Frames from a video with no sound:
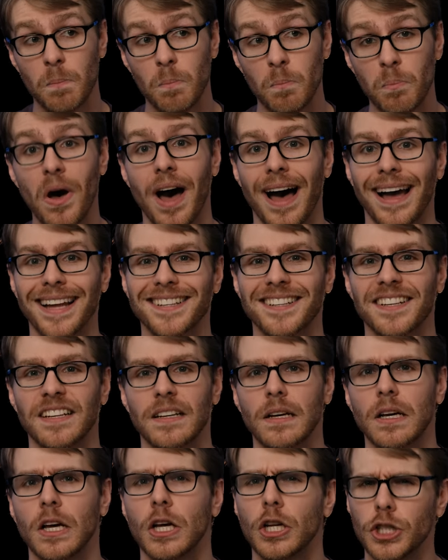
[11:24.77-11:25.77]
But
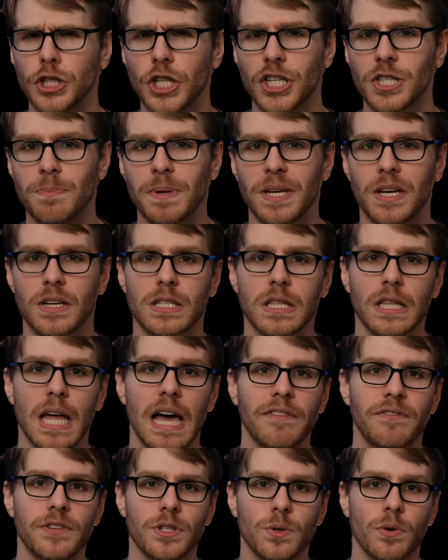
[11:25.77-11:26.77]
just because
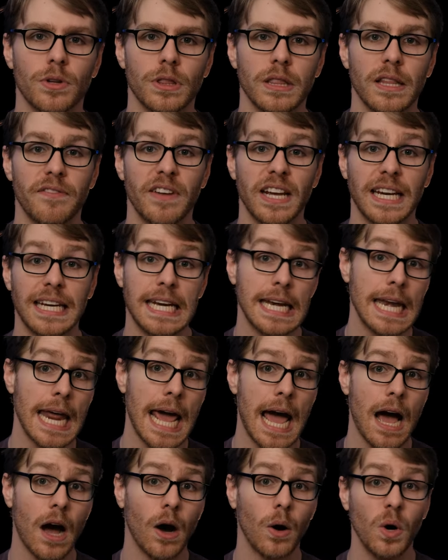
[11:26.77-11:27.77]
life is worth living
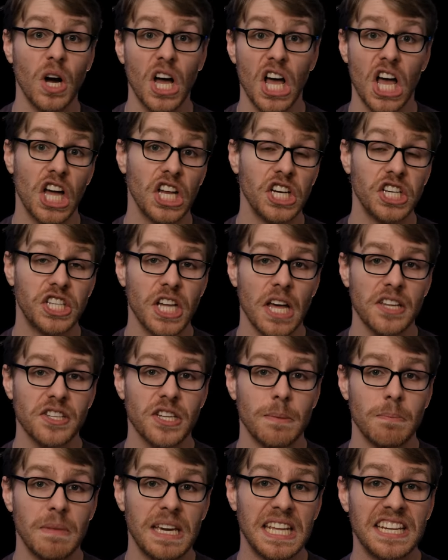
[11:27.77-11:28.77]
now
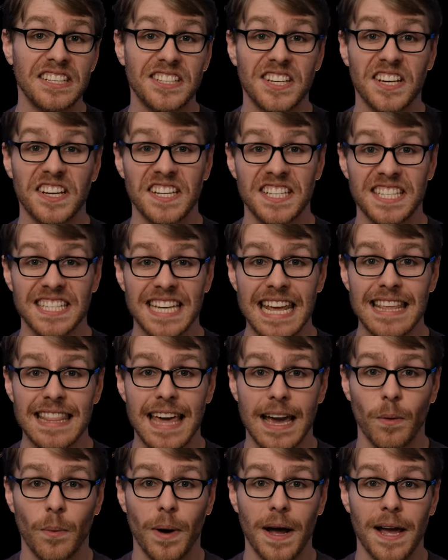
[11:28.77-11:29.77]
doesn't mean it's gonna stay
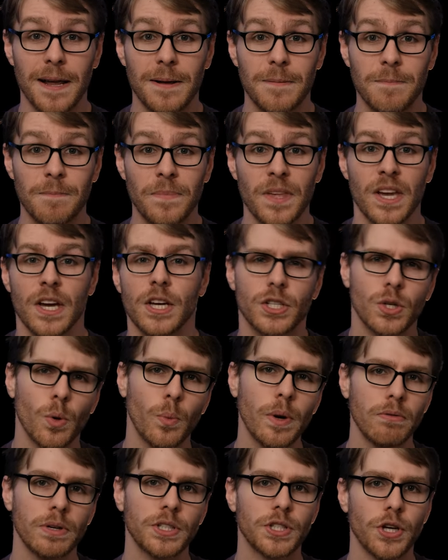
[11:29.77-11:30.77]
that way. So
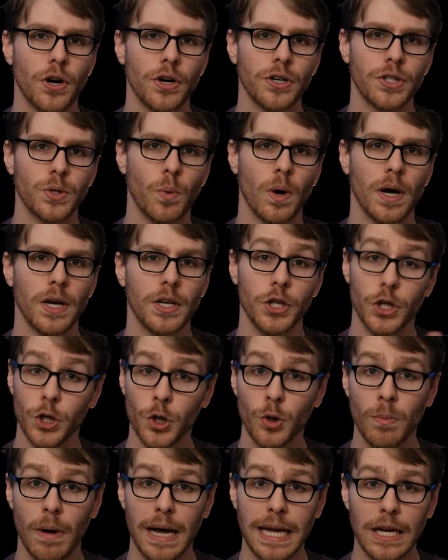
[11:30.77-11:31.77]
we return to what
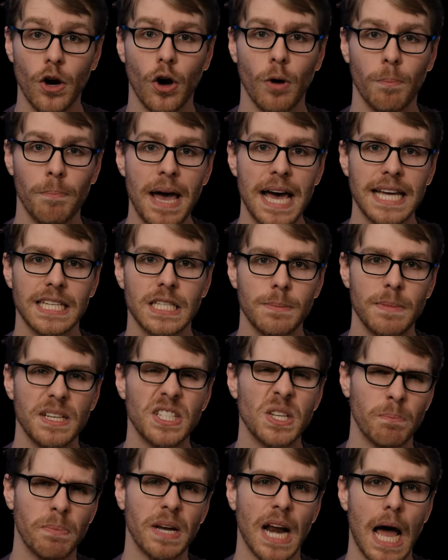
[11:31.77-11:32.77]
you might call
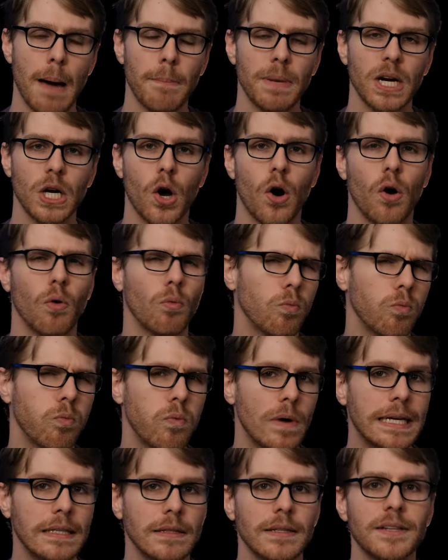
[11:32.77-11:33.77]
pessimism, but I'm going to call
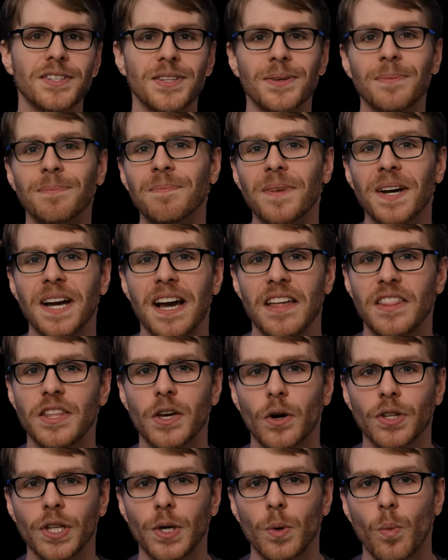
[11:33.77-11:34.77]
realism. The
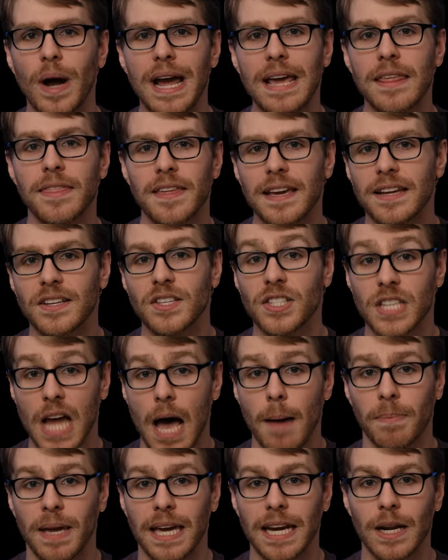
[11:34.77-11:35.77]
only way things
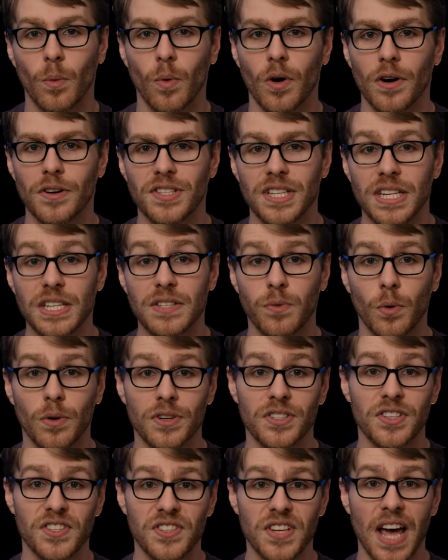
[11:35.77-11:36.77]
stop getting worse is for
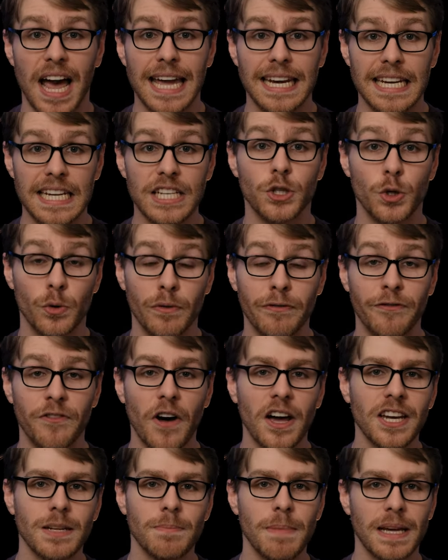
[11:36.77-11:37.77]
society to
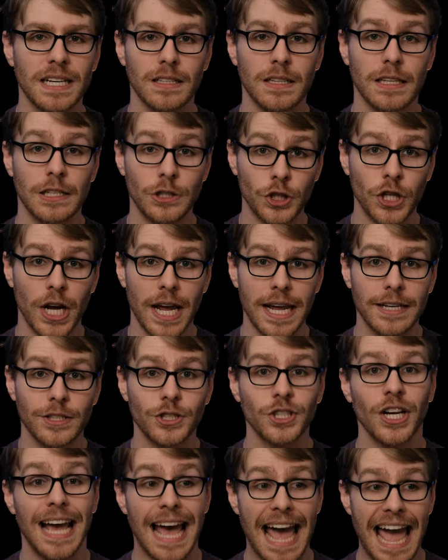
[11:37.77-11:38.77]
fundamentally
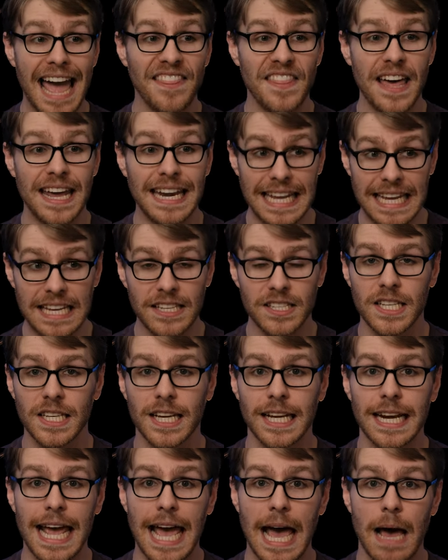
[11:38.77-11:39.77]
change, and that isn't
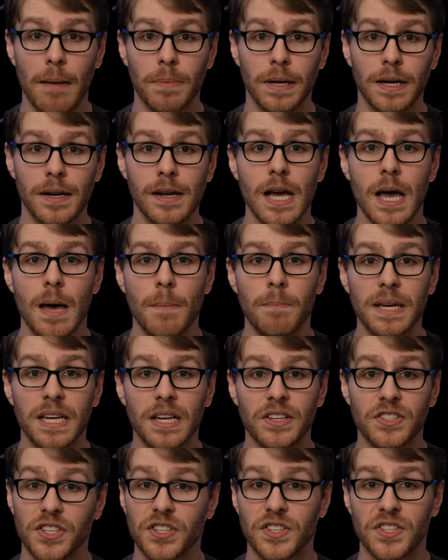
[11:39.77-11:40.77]
going to happen
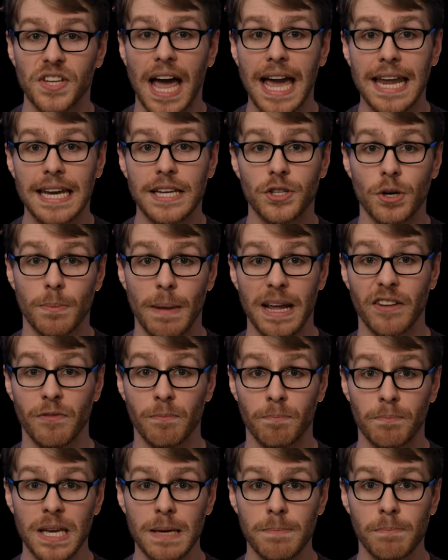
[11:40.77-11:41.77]
because societies are made
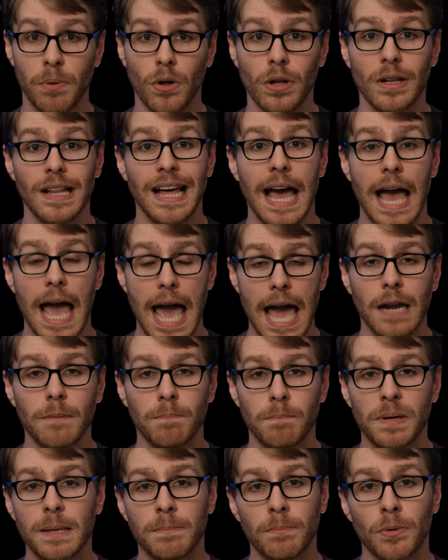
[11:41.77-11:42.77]
of people,
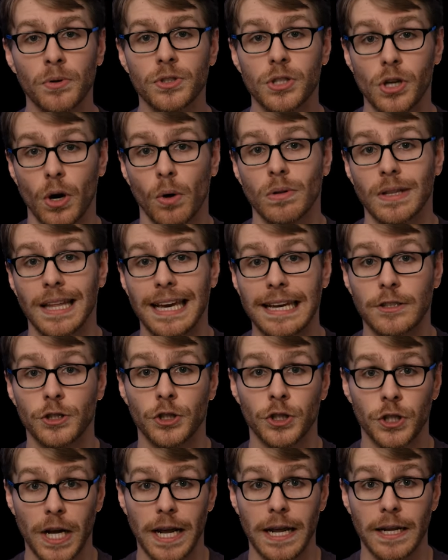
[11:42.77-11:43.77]
and people don't like
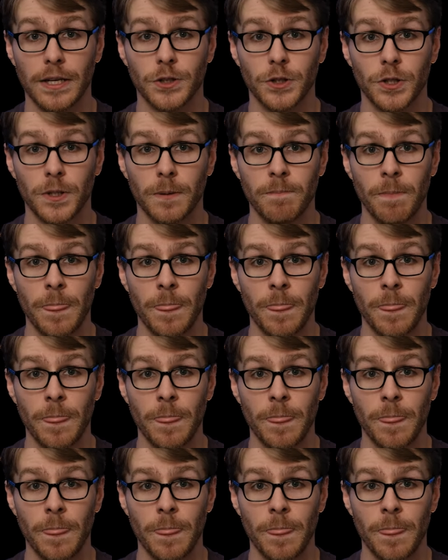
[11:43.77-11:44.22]
change.